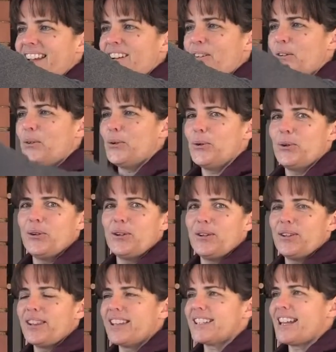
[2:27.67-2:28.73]
All
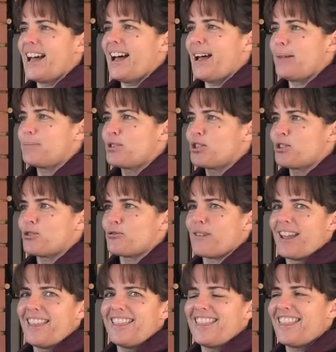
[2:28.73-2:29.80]
the time
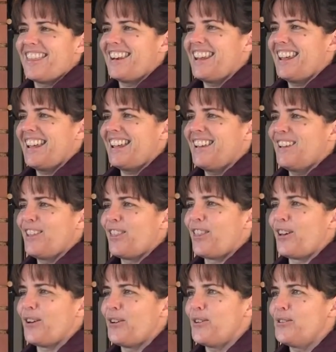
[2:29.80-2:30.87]
strengthening
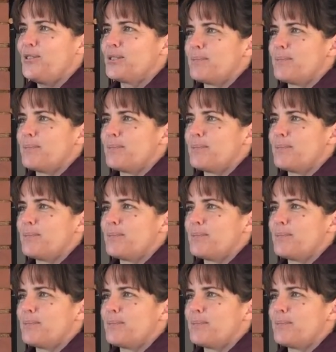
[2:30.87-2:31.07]
those